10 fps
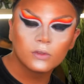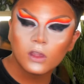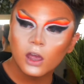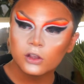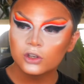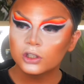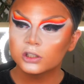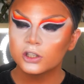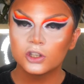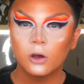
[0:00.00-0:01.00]
And just
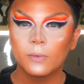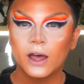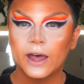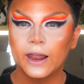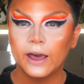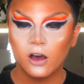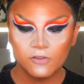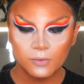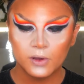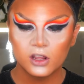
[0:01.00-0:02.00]
to top that highlight
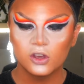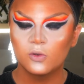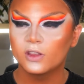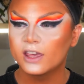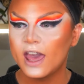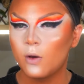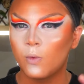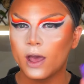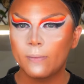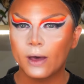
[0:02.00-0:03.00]
off, I'm going to use Get
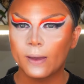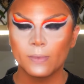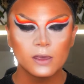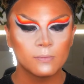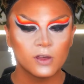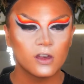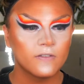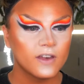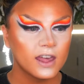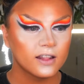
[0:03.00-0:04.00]
Wet by Be
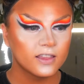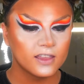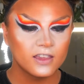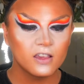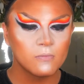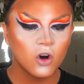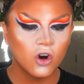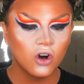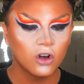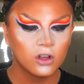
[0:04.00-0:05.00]
Perfect. This is
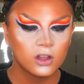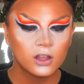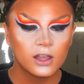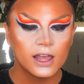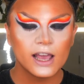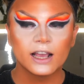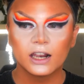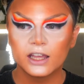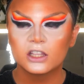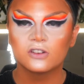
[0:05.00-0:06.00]
more
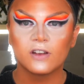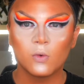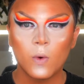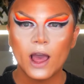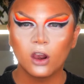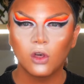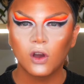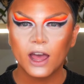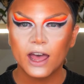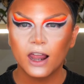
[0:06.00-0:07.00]
glittery wet look
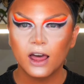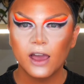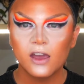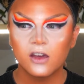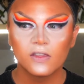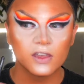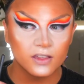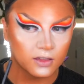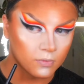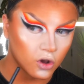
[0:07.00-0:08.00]
highlighter, and
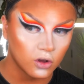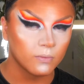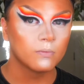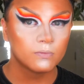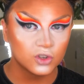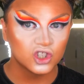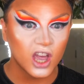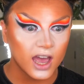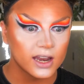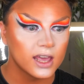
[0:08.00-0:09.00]
this is more
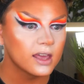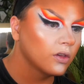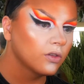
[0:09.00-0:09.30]
shiny.